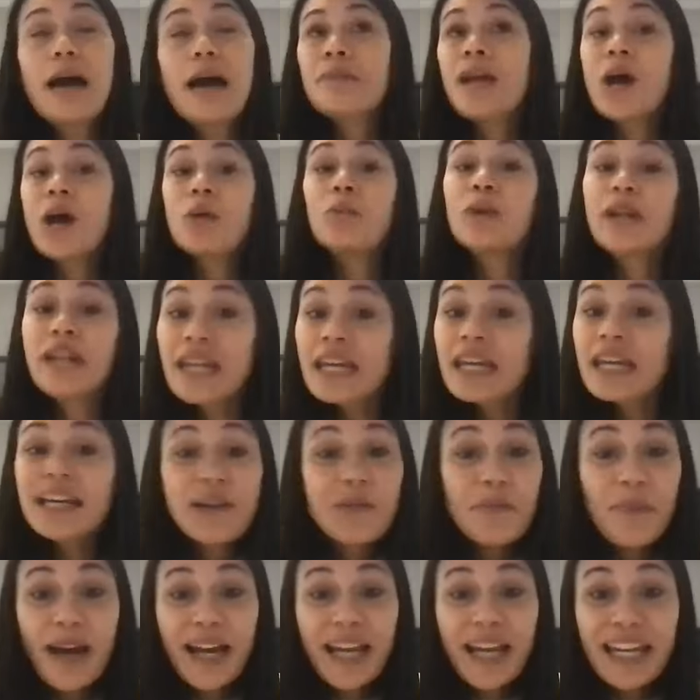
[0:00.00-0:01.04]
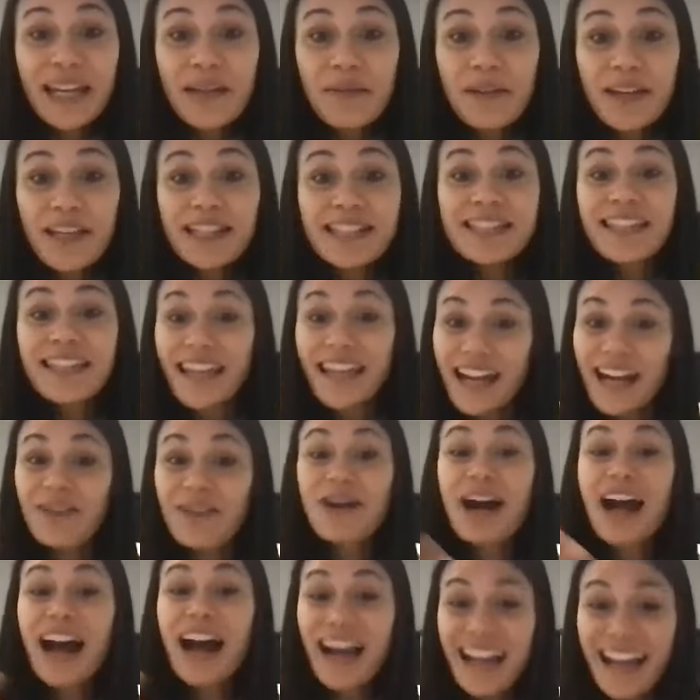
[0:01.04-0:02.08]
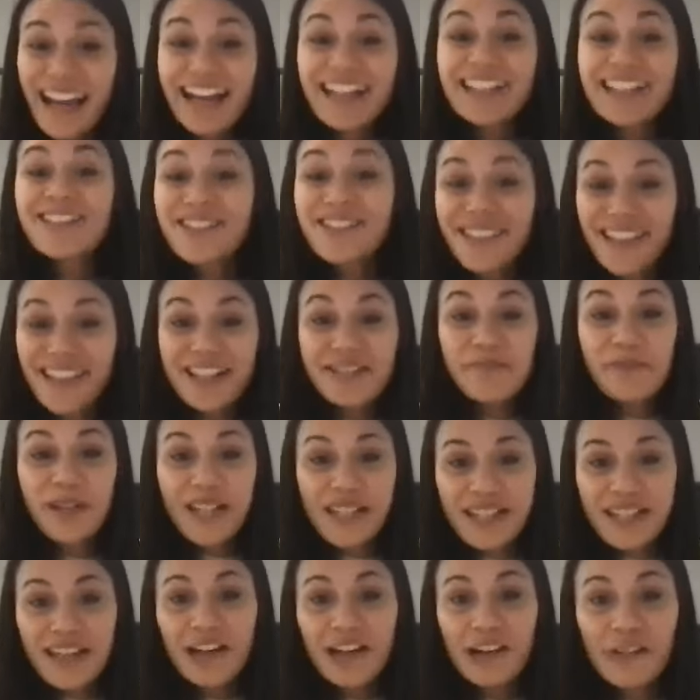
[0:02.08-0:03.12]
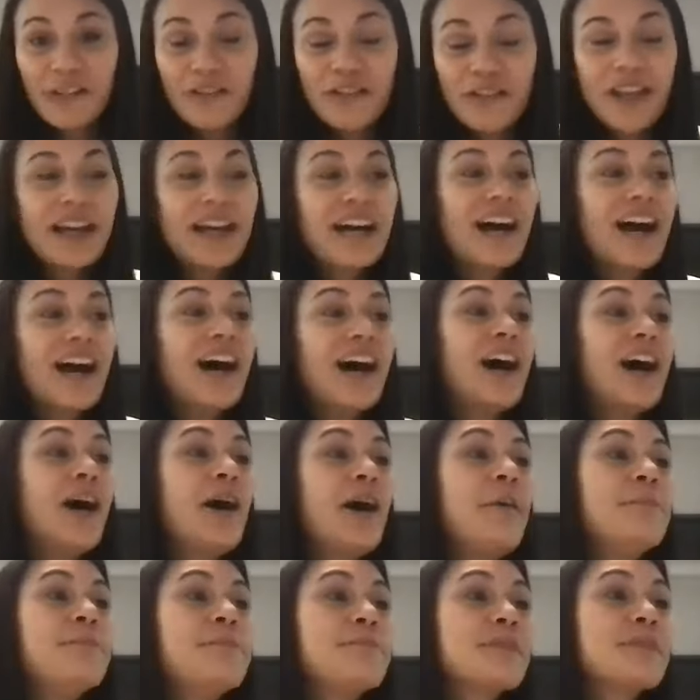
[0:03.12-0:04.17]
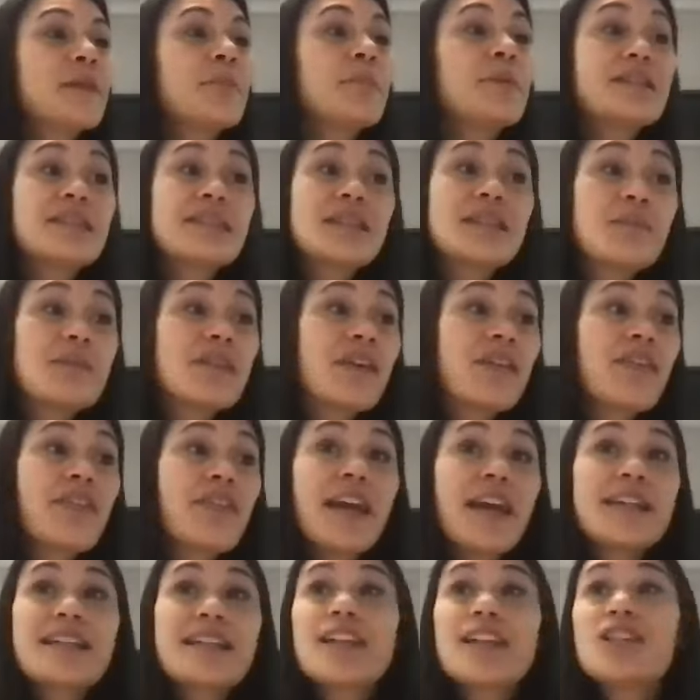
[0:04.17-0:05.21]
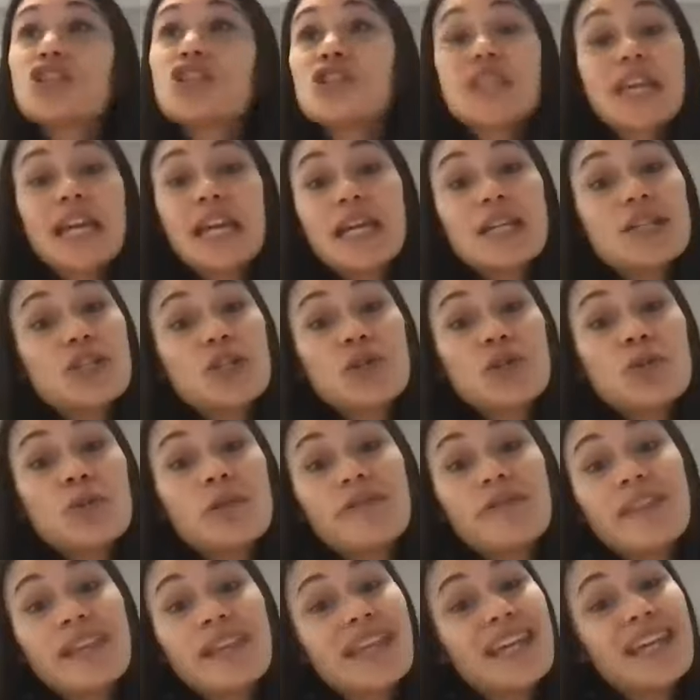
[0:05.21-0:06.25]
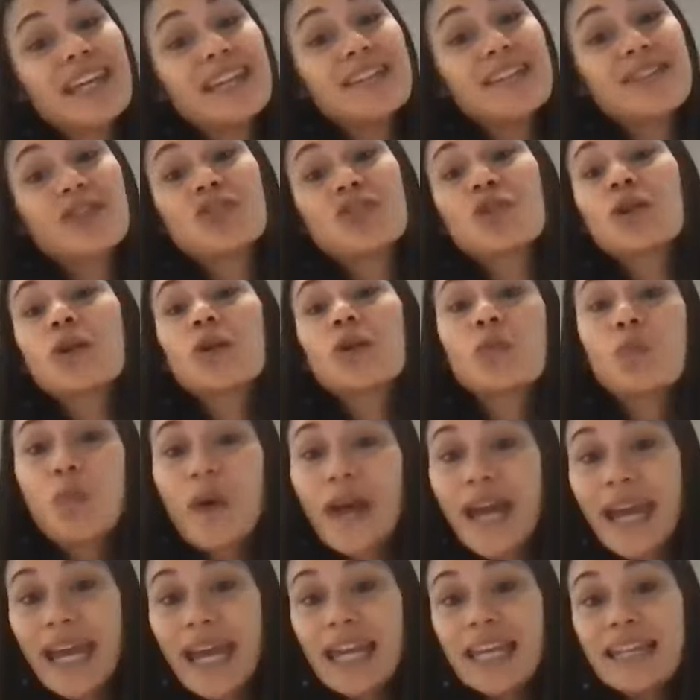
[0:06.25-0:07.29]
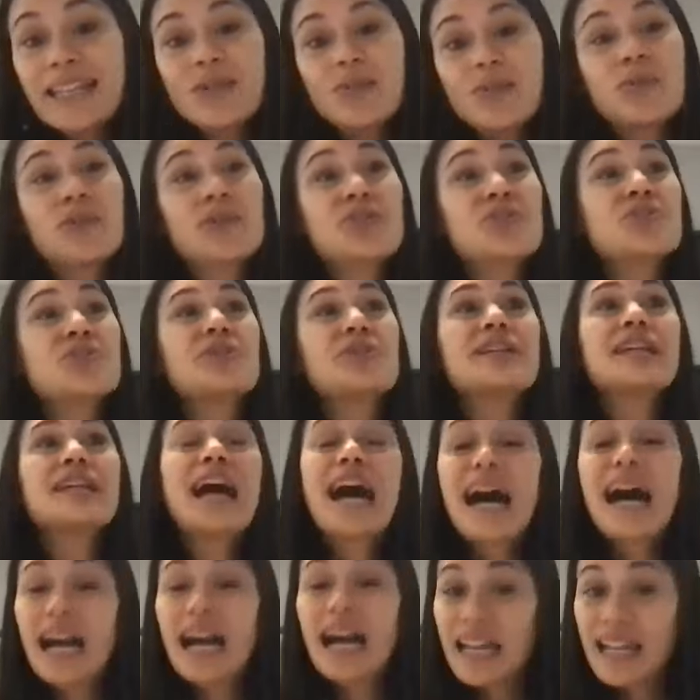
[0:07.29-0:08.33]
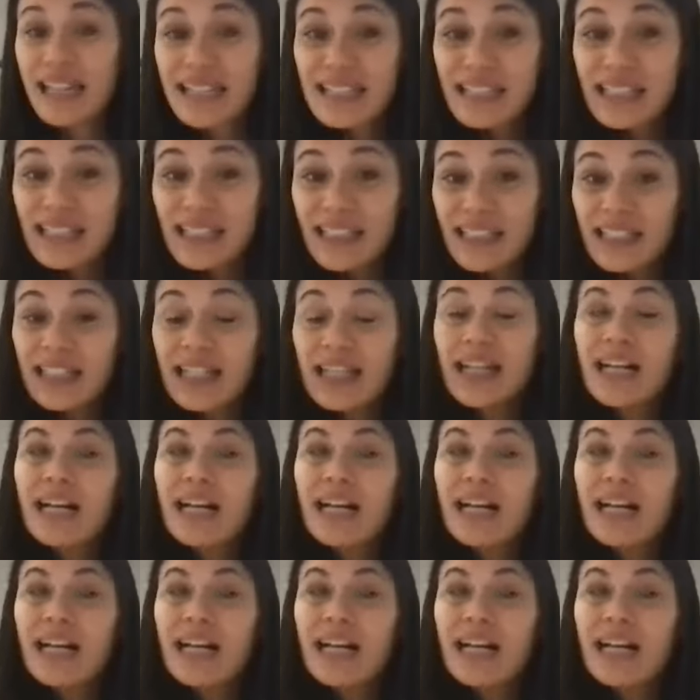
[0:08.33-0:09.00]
I'm not weak by any means. Like I exercise myself. But some of the things I just can't do if the kid is a certain weight or a certain height.